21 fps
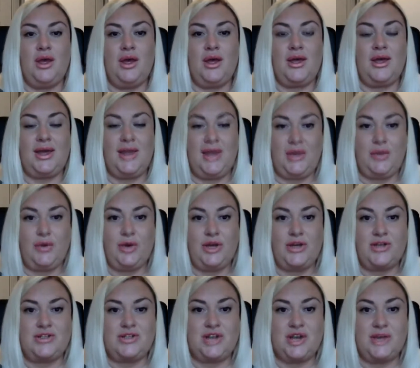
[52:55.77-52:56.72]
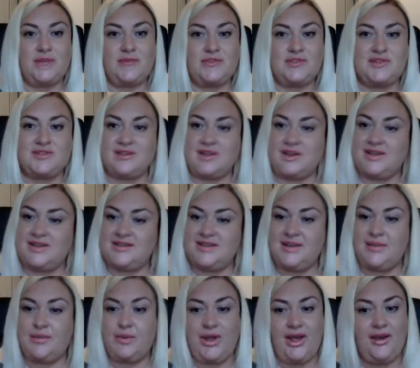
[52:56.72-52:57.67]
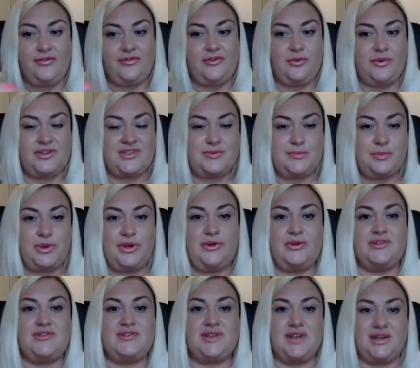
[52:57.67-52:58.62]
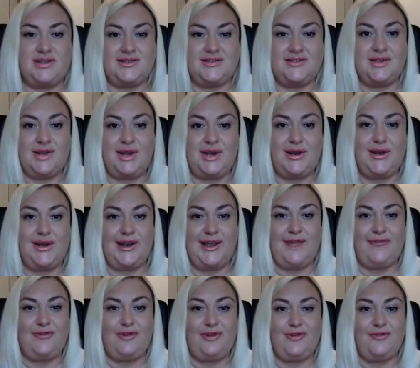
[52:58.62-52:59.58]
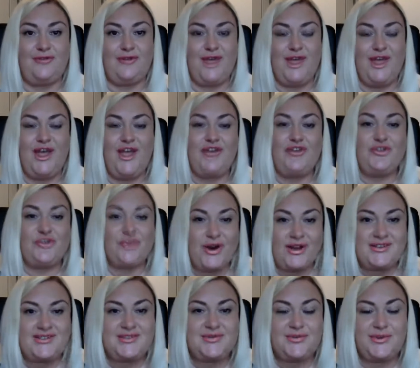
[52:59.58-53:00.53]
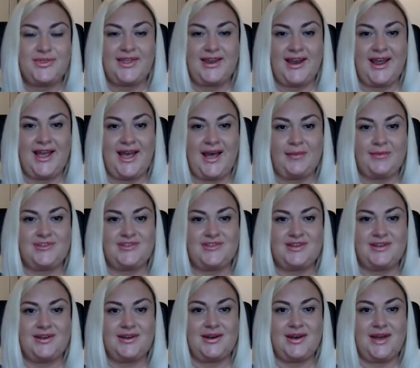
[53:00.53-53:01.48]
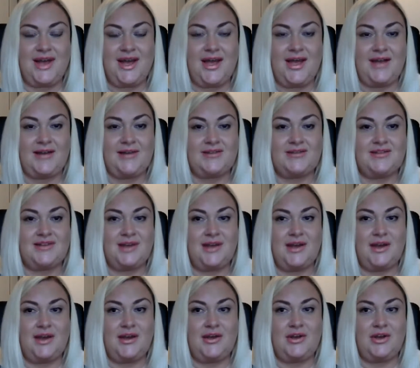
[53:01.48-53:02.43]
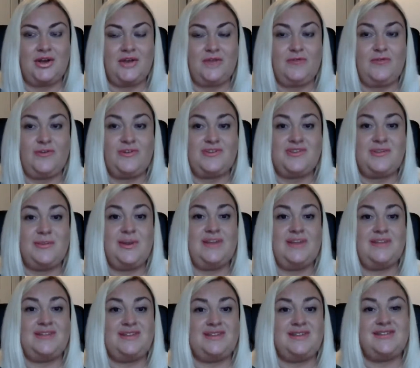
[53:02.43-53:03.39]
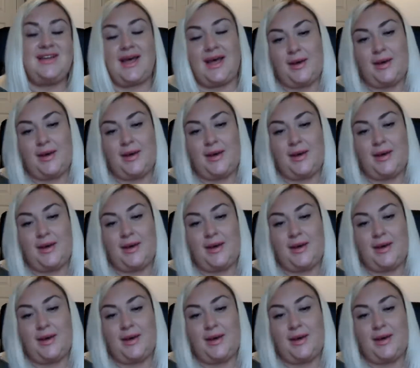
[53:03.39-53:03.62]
keyword terms, because like I said, we have to experience a certain level of trust within Amazon and you know, visibility to